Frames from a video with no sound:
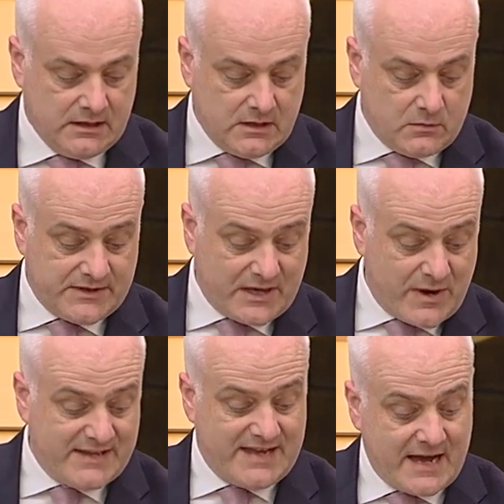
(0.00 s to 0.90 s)
while they
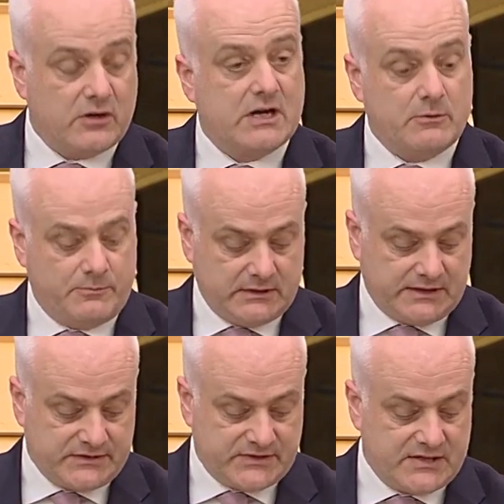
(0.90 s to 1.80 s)
await the outcome of building
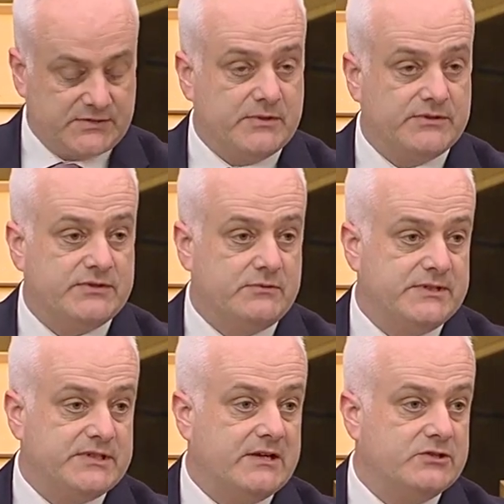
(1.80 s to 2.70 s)
assessments and
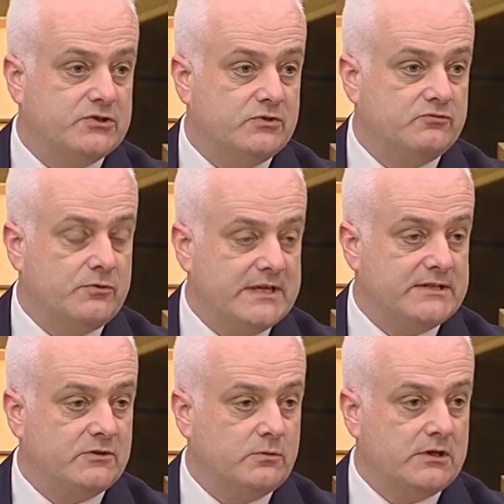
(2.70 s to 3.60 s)
potential
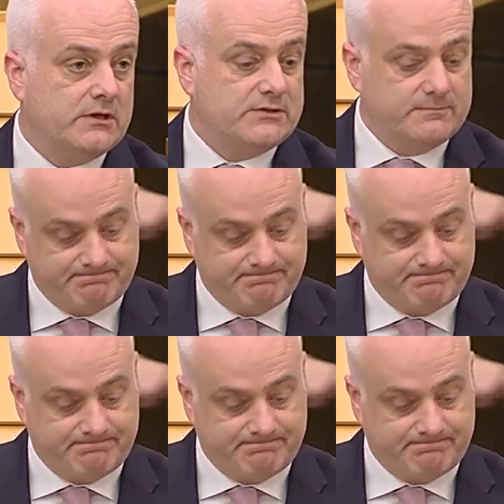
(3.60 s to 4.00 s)
remedial works?